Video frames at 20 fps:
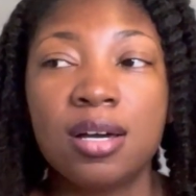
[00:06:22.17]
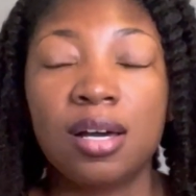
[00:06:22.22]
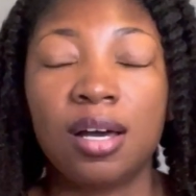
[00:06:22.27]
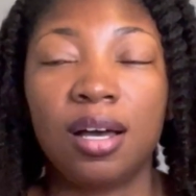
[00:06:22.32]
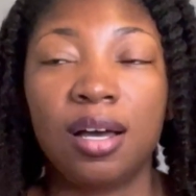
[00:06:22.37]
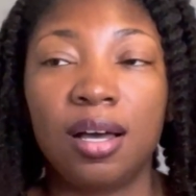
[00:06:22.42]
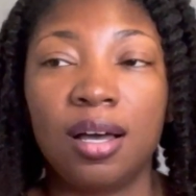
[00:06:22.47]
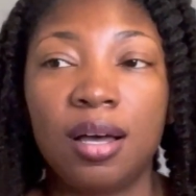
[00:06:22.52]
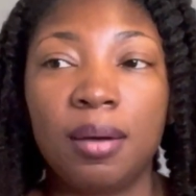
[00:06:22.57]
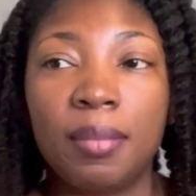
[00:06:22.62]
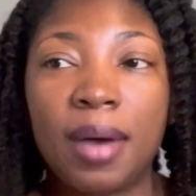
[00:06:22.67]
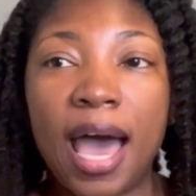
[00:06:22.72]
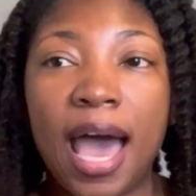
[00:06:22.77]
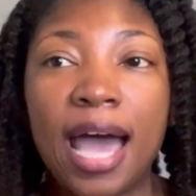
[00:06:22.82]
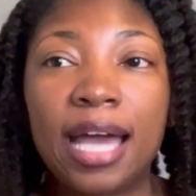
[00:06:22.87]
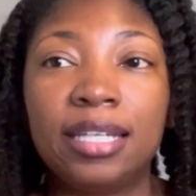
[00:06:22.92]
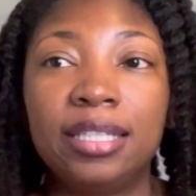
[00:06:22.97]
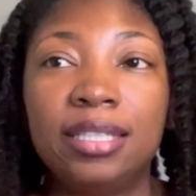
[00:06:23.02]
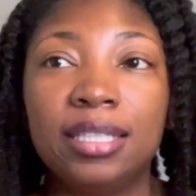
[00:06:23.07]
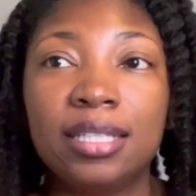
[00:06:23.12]

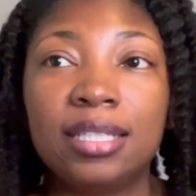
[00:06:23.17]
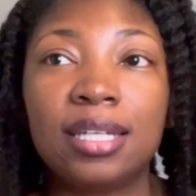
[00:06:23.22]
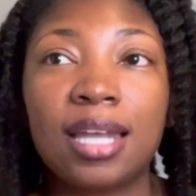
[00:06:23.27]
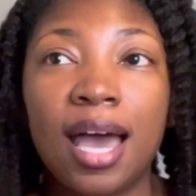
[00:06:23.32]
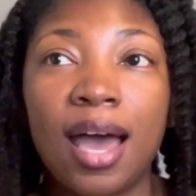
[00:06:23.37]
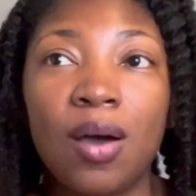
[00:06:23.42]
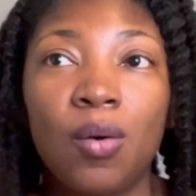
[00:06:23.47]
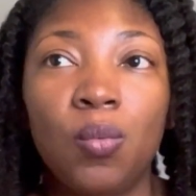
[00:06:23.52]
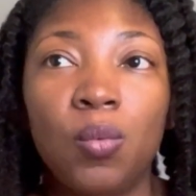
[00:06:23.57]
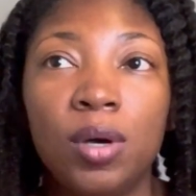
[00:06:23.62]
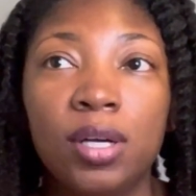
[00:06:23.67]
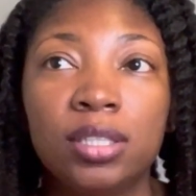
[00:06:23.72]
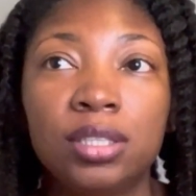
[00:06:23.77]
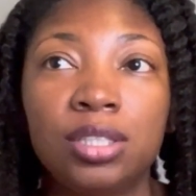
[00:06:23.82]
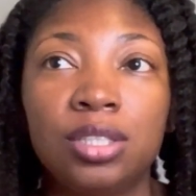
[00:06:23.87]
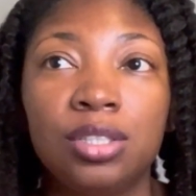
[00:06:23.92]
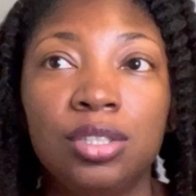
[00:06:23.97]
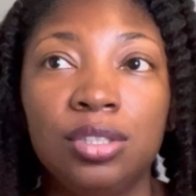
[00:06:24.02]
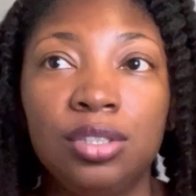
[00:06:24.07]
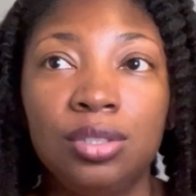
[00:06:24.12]
I did not want
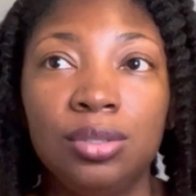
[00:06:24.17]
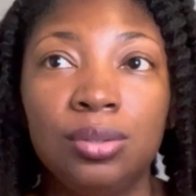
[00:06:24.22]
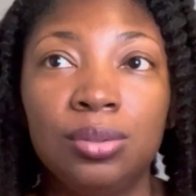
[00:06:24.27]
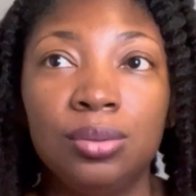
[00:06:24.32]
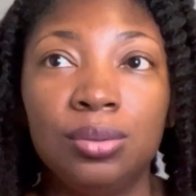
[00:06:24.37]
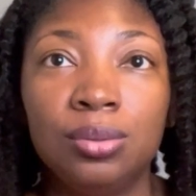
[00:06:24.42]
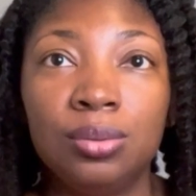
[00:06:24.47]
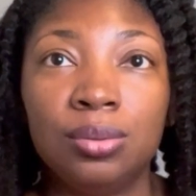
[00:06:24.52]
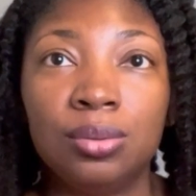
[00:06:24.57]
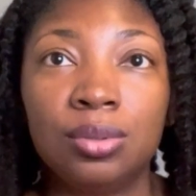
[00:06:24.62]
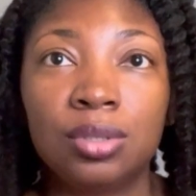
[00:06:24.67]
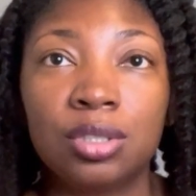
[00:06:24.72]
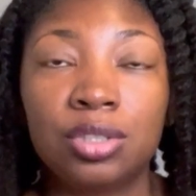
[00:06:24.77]
to use